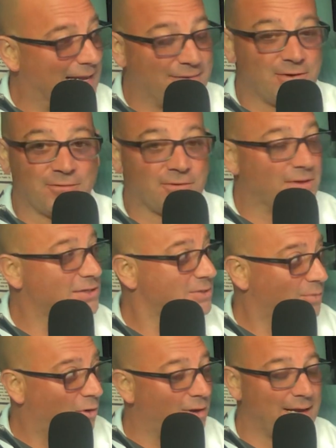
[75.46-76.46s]
even for
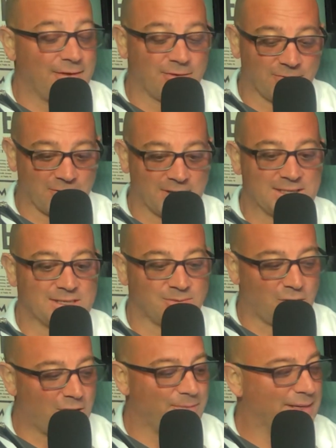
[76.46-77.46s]
a
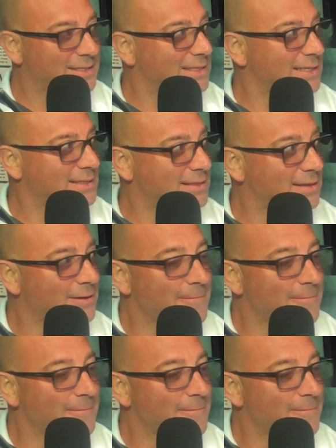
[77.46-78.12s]
small business.